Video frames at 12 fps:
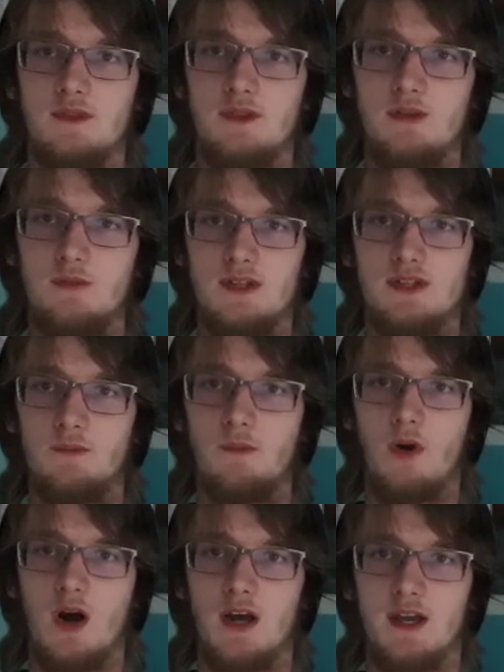the reason
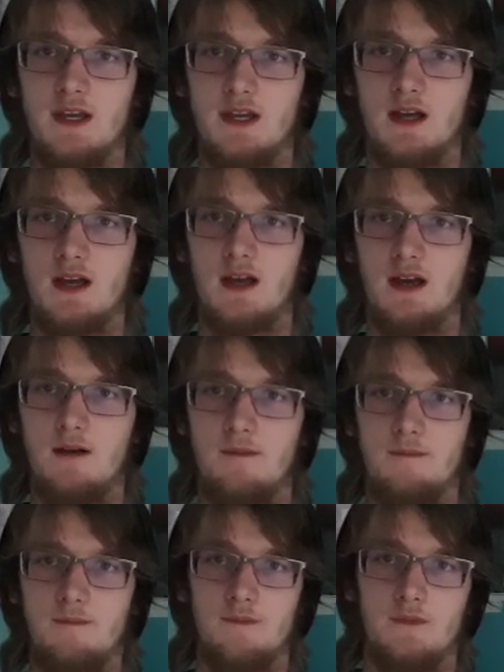why,
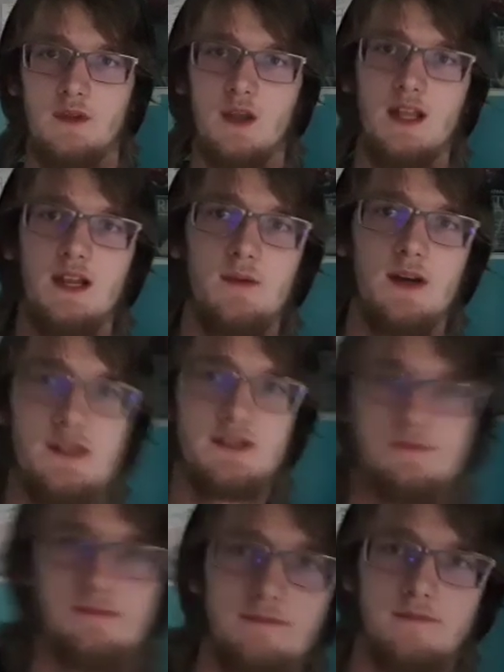anyways.